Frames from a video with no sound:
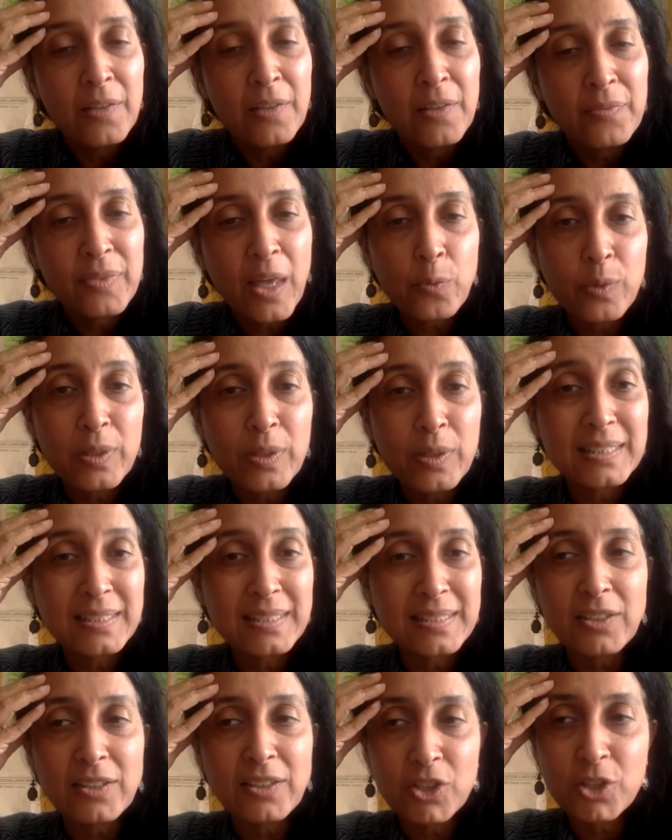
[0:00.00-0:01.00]
that will
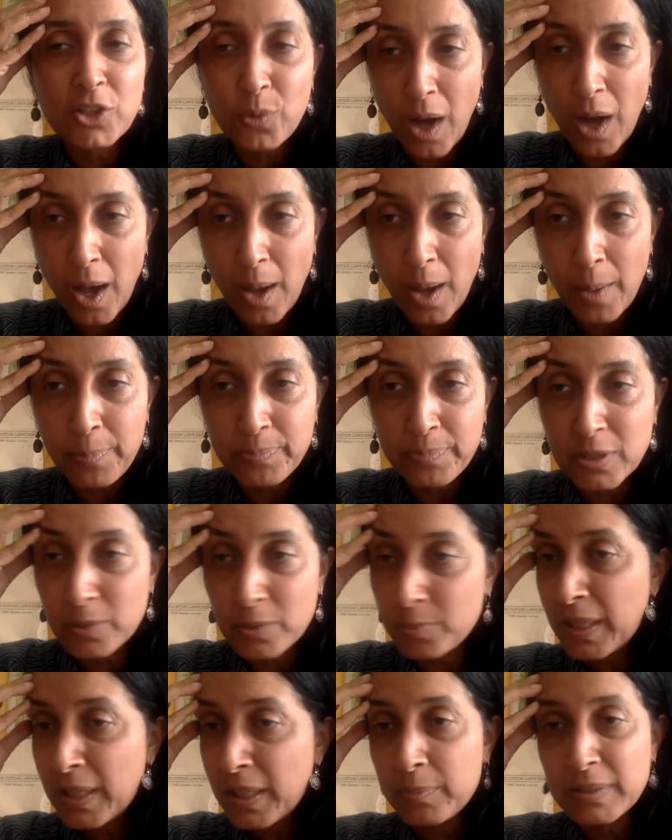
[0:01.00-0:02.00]
set you up to
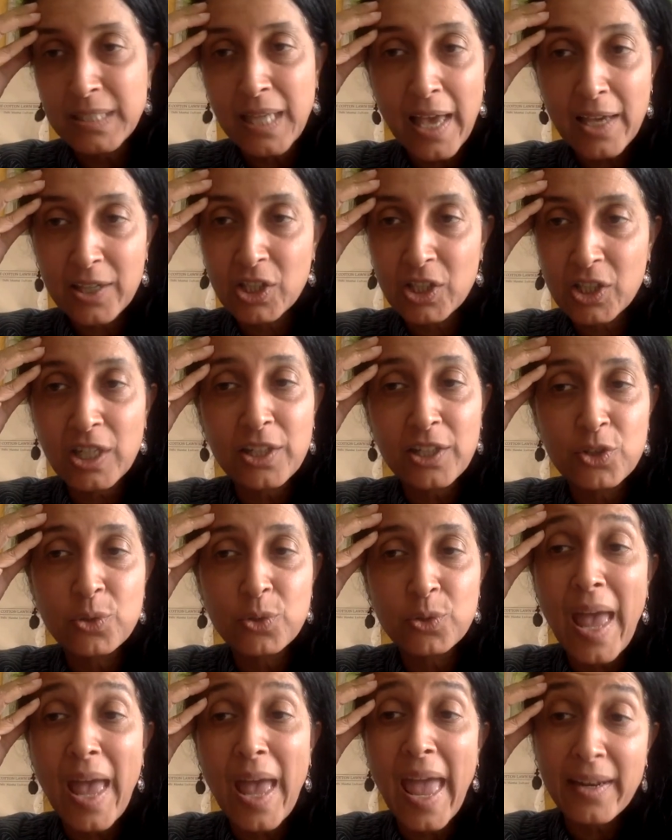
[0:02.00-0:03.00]
be able to actually
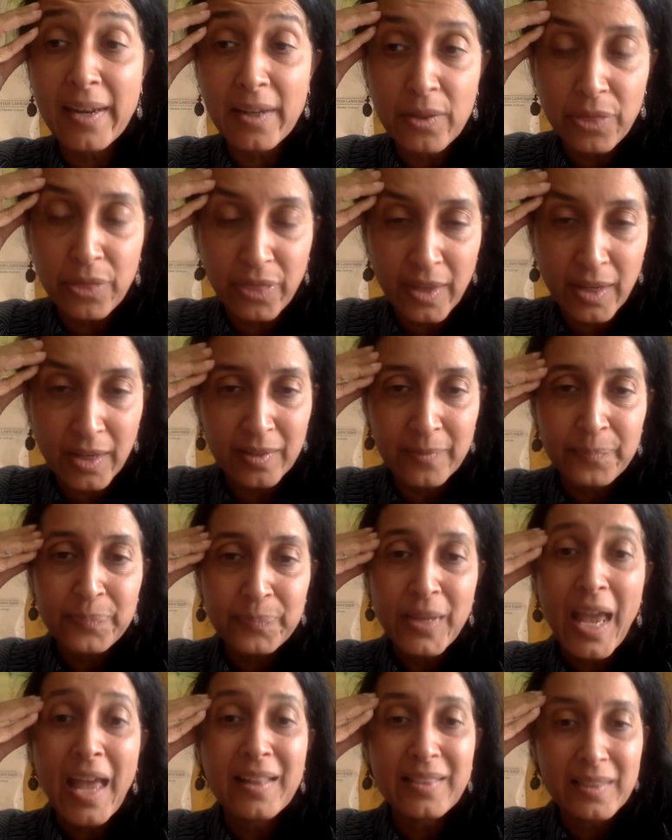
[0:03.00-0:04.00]
do anything
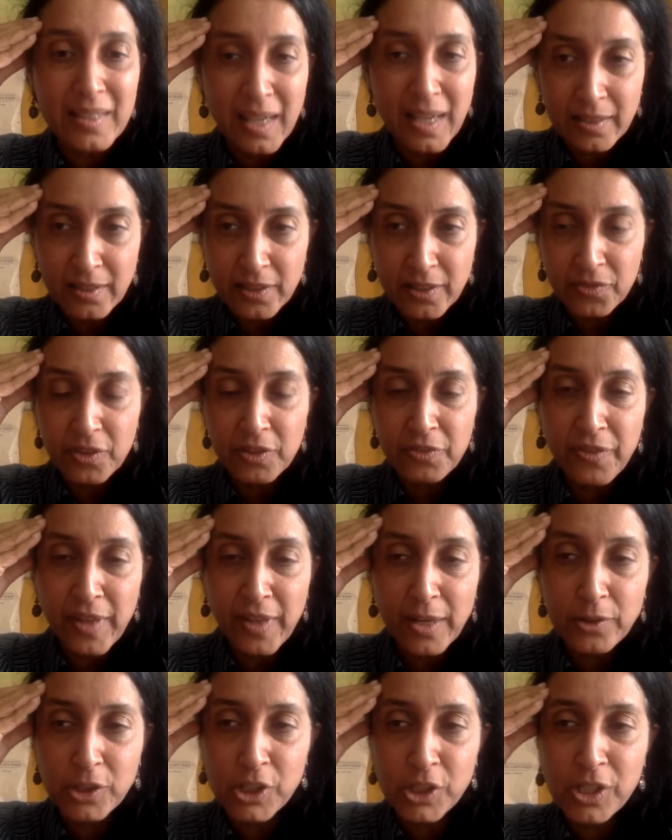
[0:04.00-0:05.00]
at the end of the
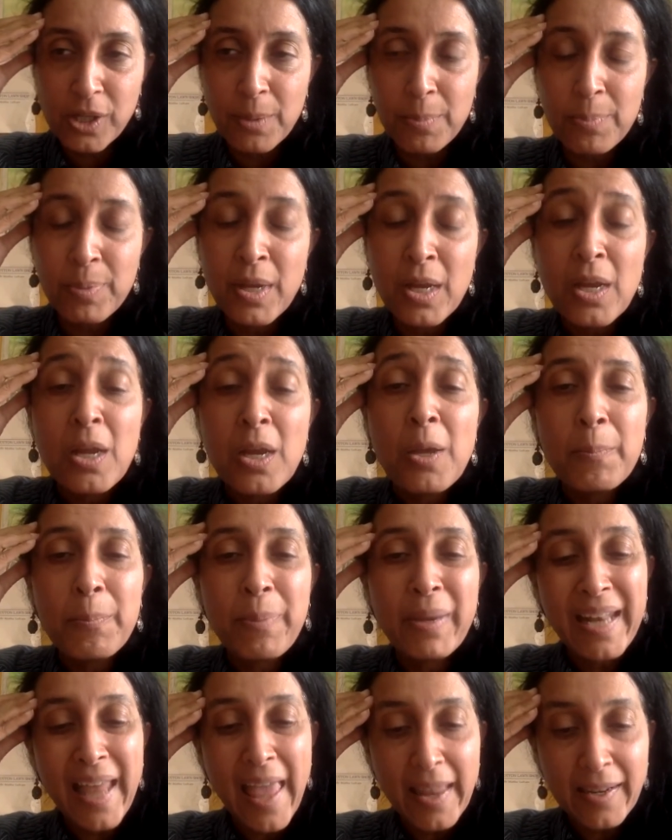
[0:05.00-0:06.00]
fellowship,
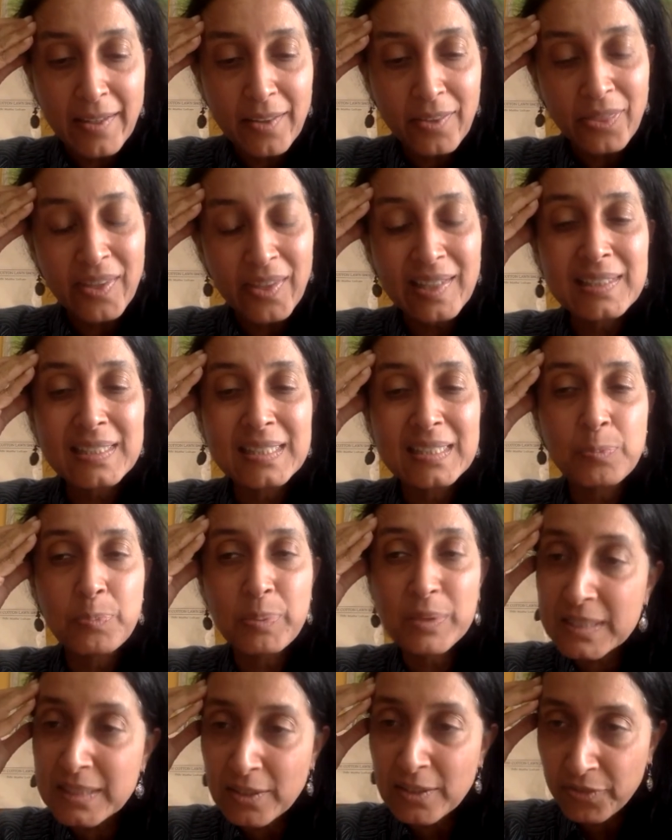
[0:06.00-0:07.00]
but anything
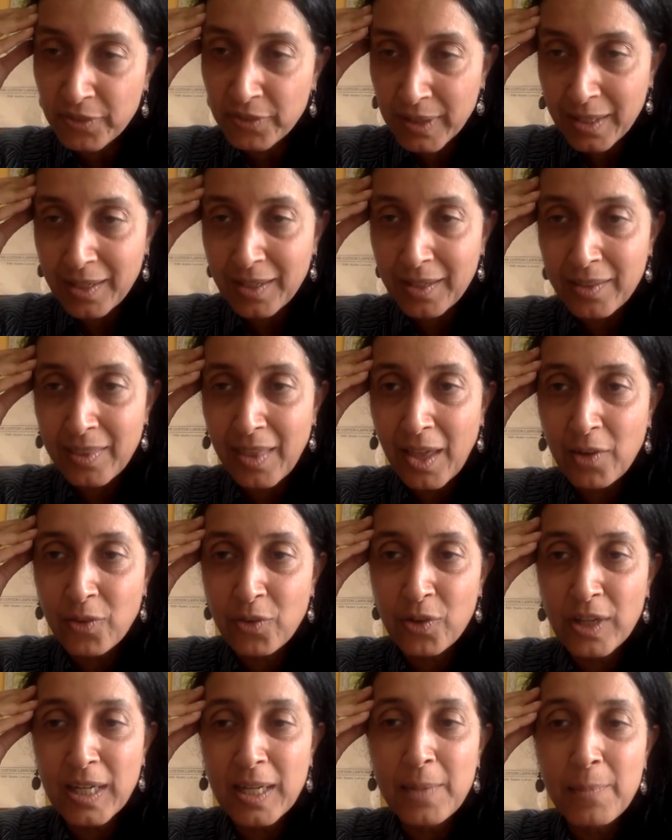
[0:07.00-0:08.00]
specifically that
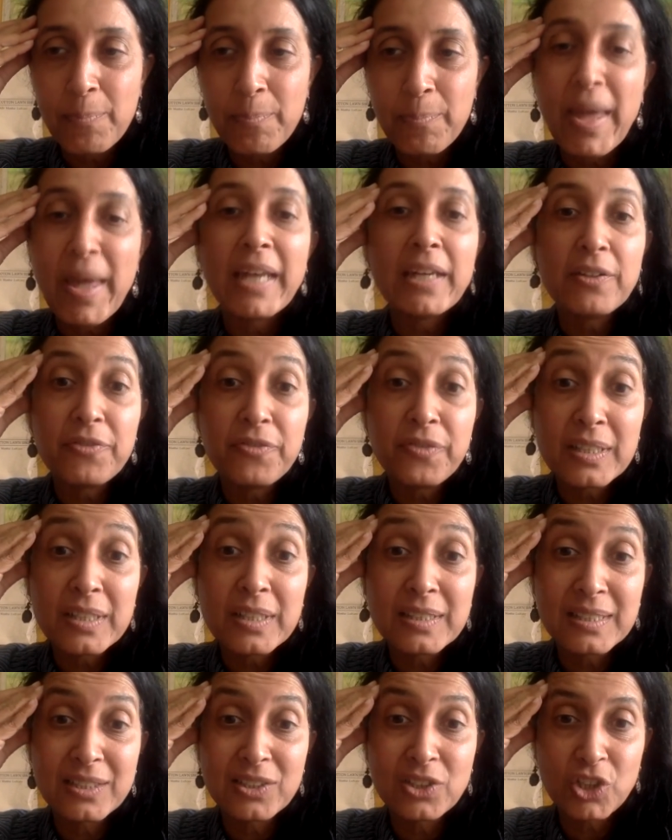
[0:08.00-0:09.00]
really
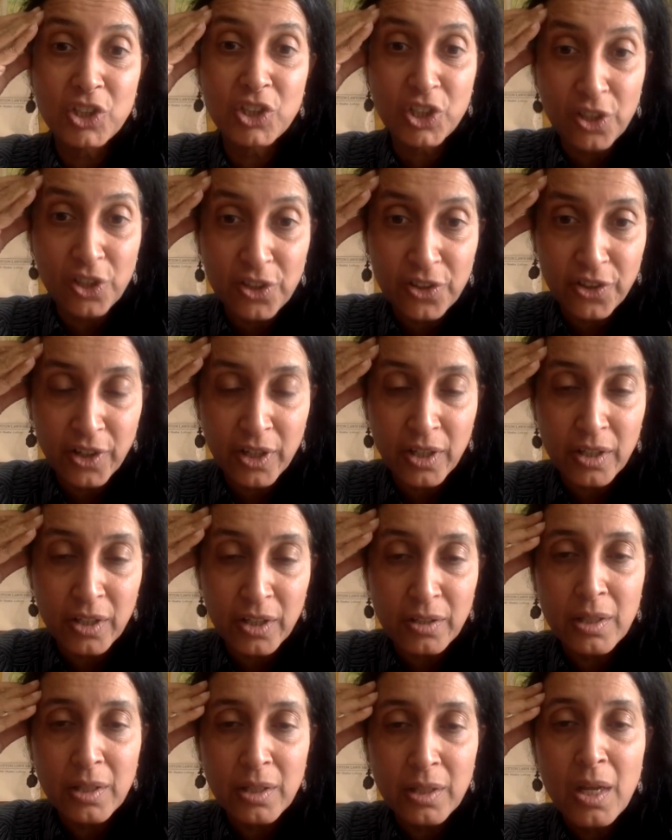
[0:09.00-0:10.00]
benefits
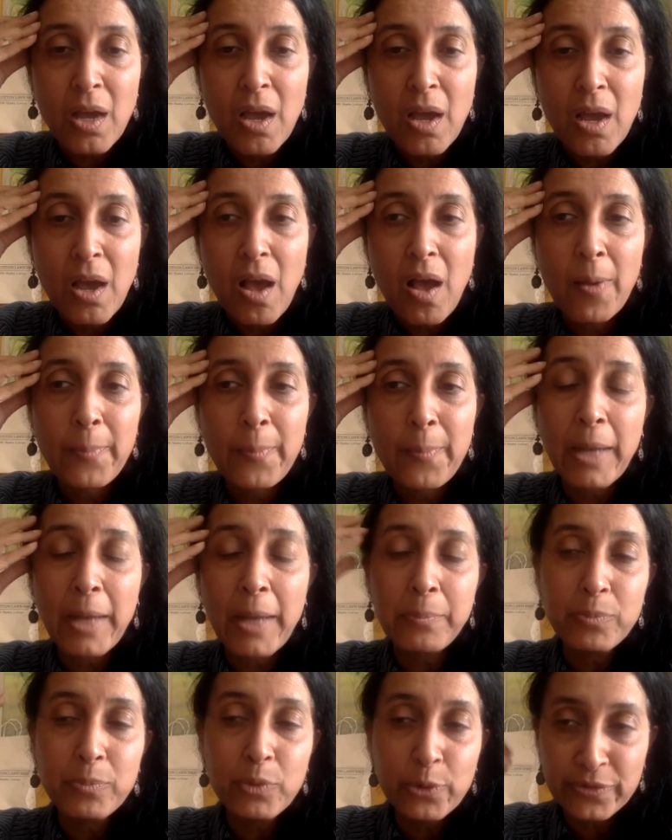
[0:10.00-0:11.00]
children
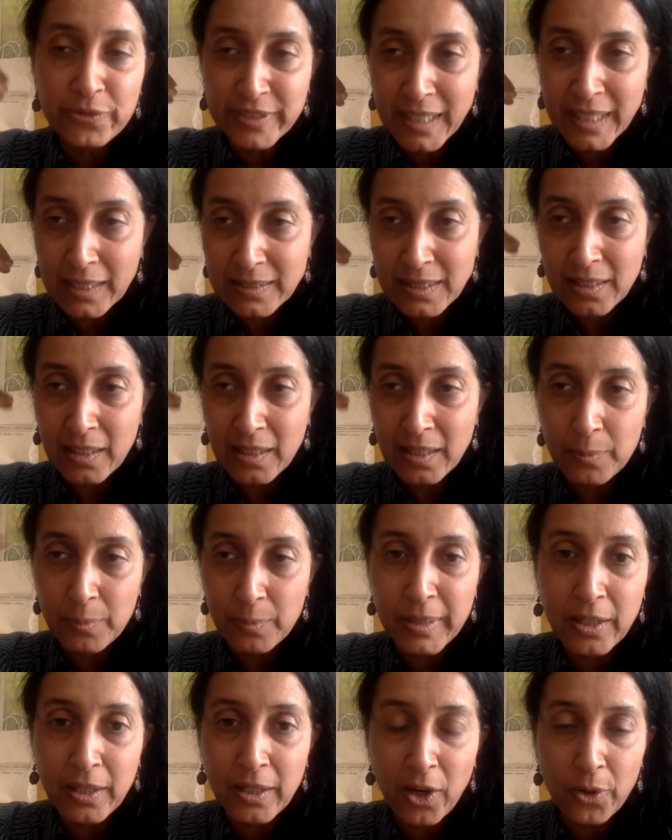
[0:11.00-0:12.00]
and moves us a little
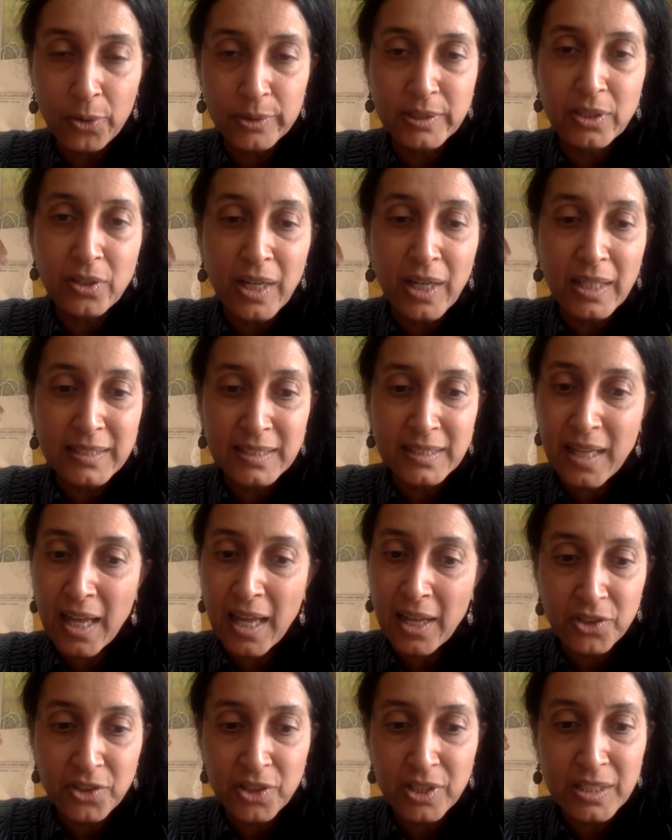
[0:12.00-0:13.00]
bit closer as a
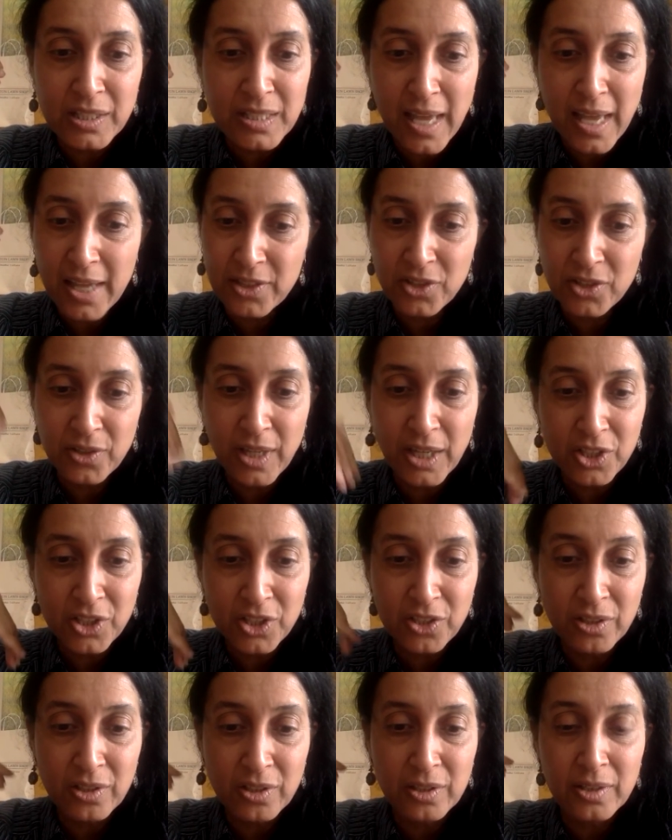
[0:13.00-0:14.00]
country to
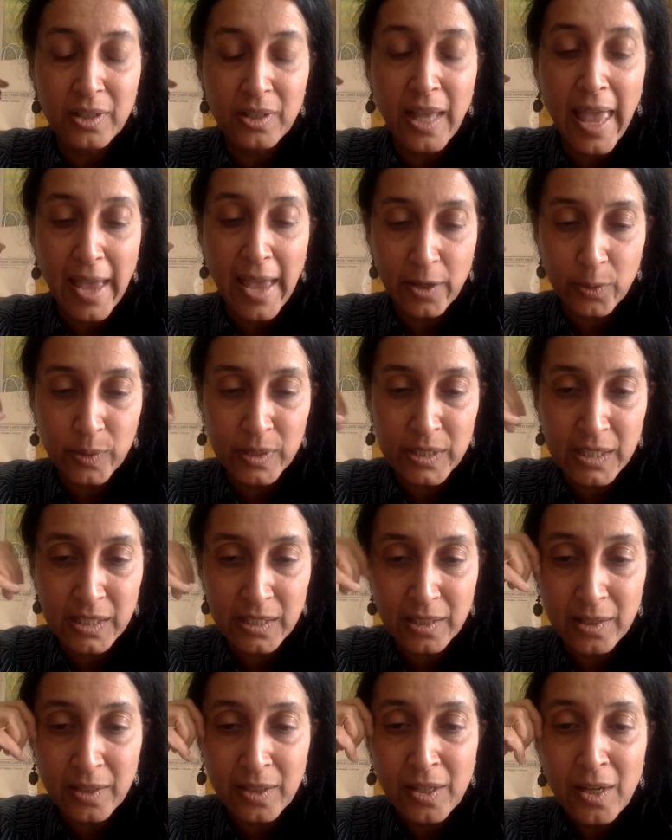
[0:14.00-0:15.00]
educational
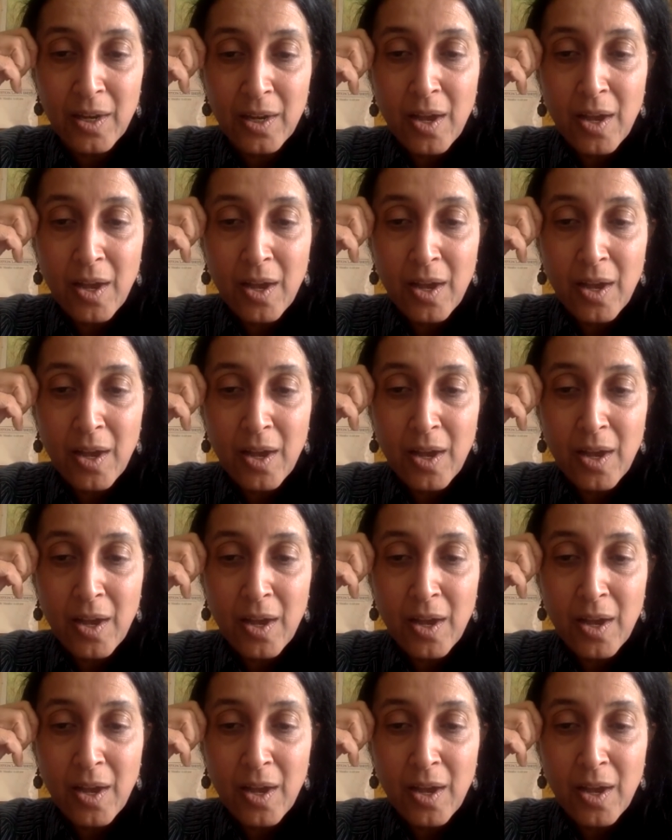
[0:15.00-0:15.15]
equity.